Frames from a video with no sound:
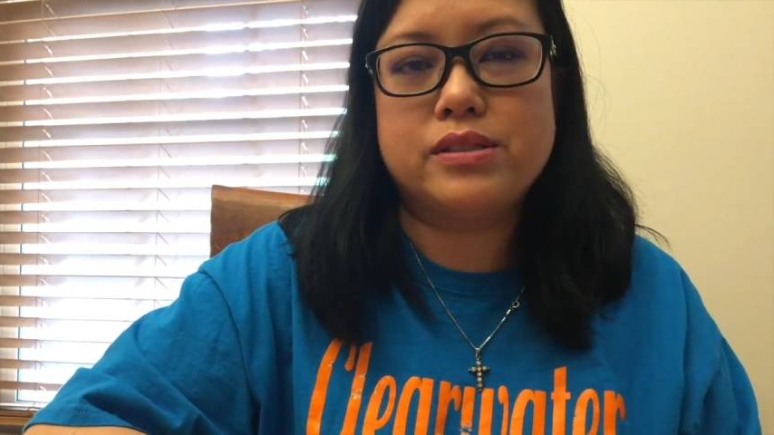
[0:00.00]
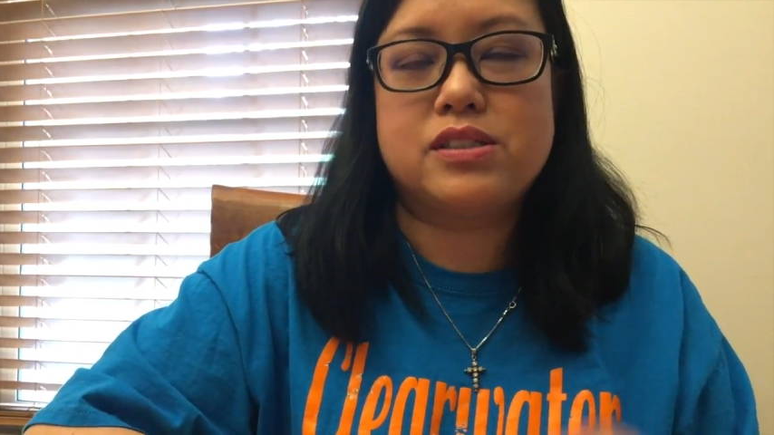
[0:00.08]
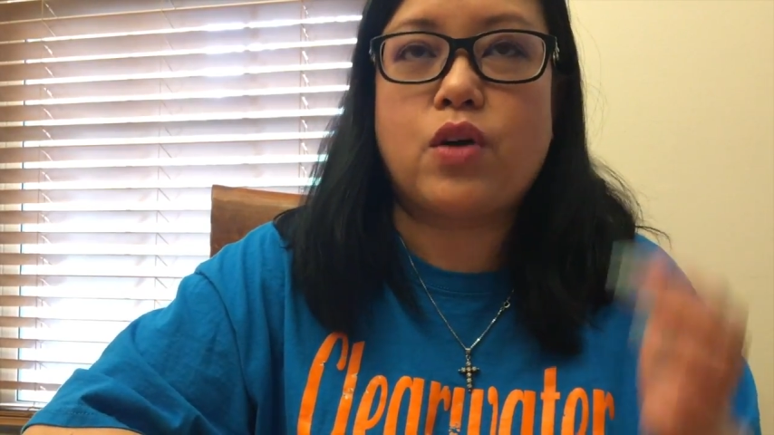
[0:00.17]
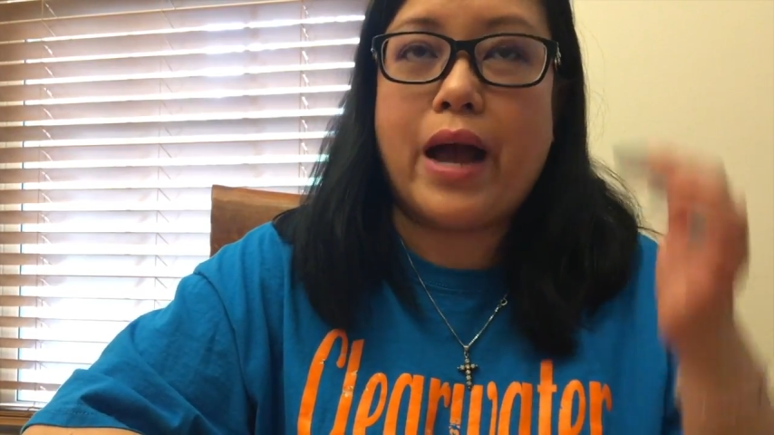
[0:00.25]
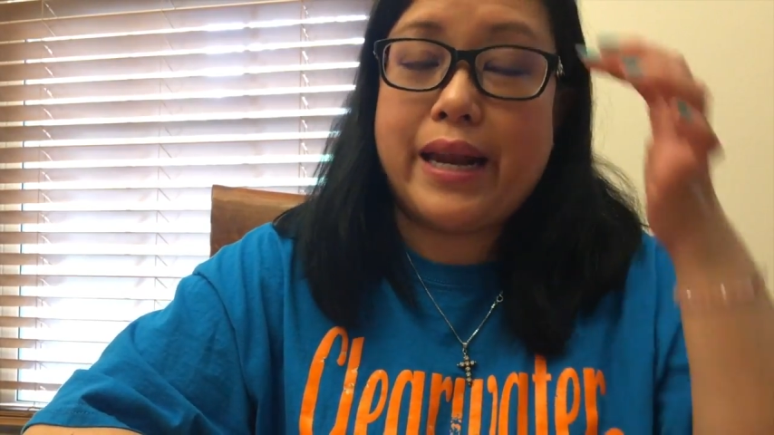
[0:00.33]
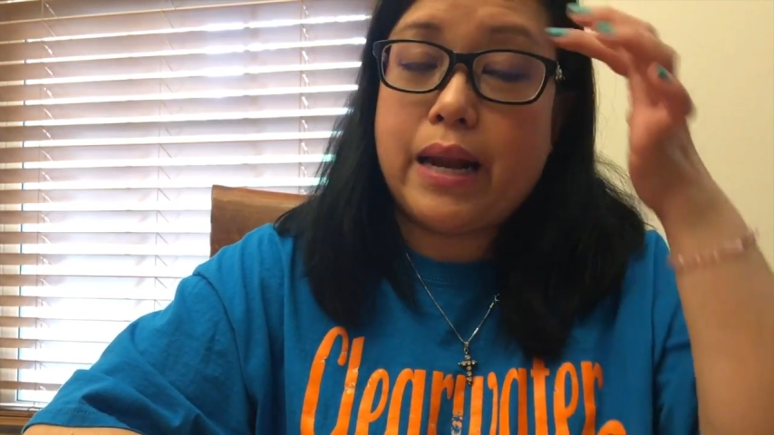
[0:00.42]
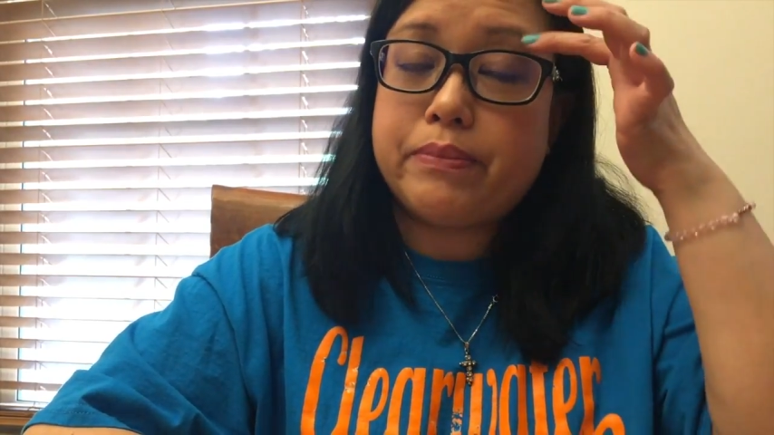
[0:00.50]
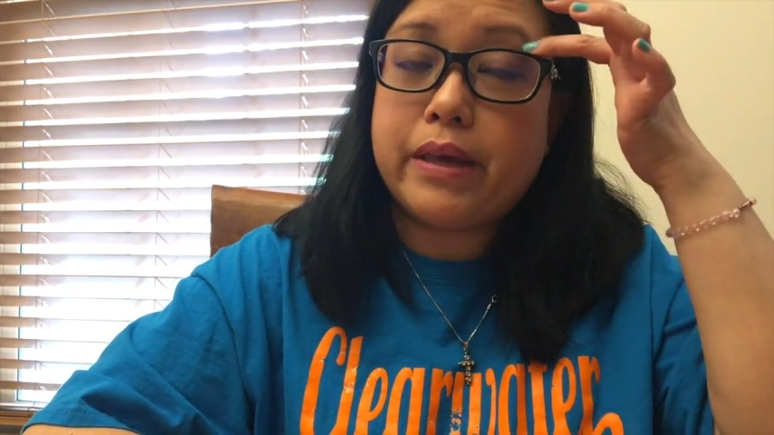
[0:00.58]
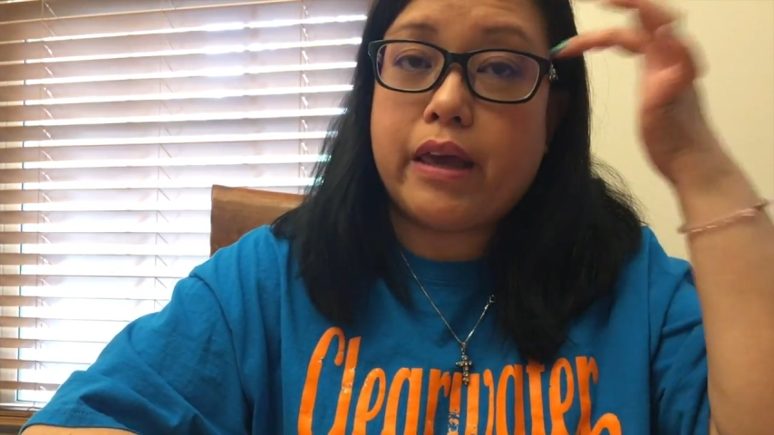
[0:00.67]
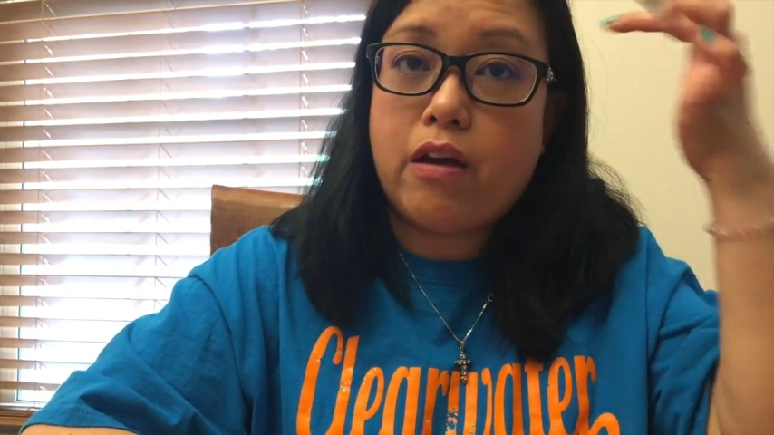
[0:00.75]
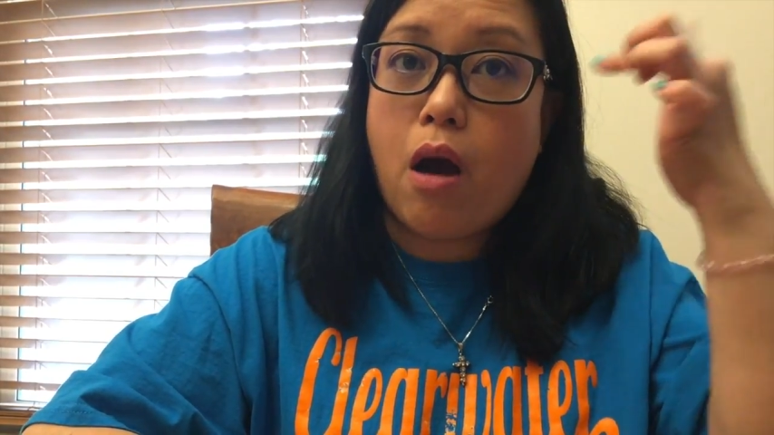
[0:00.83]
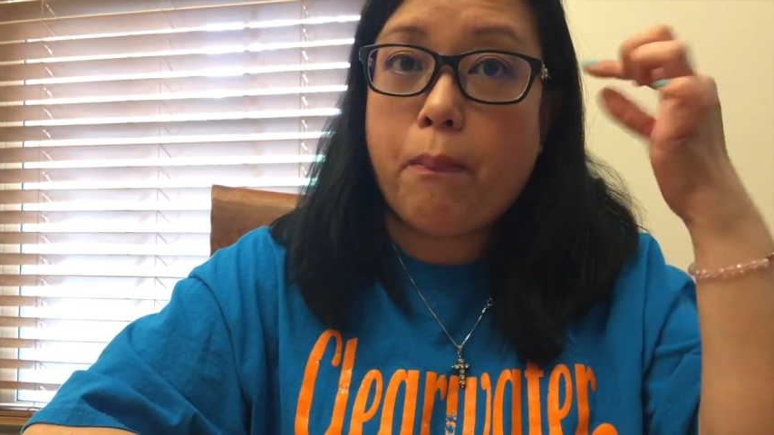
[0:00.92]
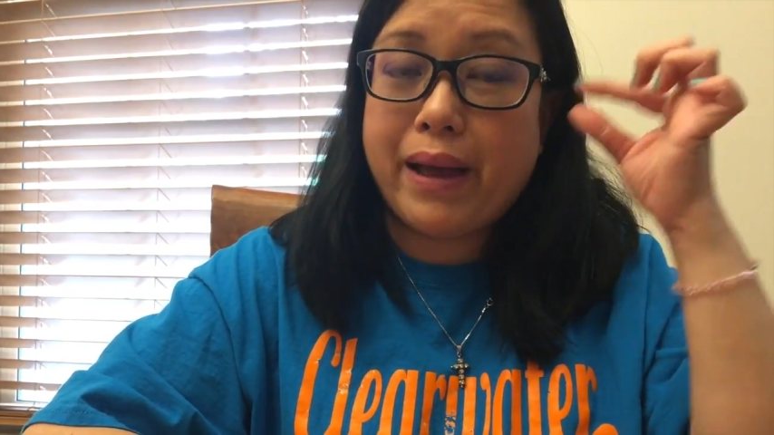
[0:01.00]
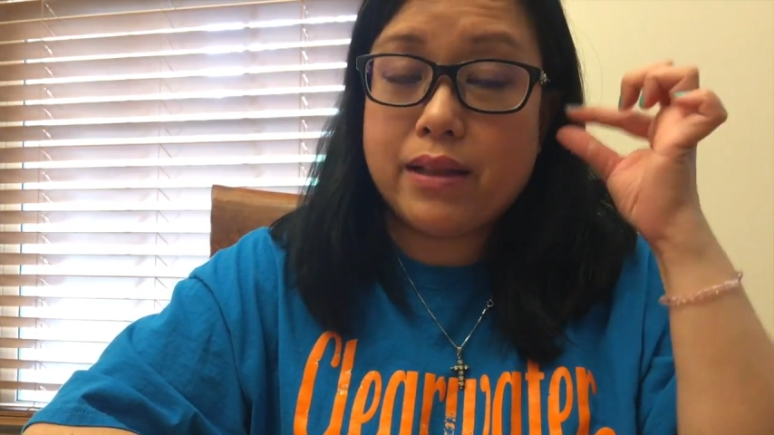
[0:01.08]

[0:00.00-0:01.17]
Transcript: So I end up taking off my